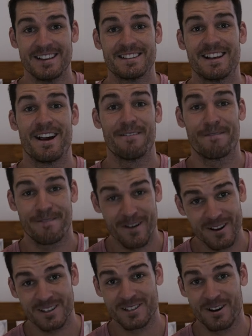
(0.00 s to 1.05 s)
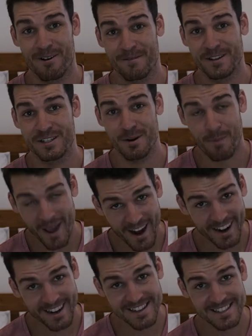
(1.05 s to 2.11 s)
So first off,
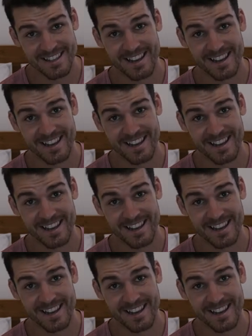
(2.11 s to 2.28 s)
Japan is the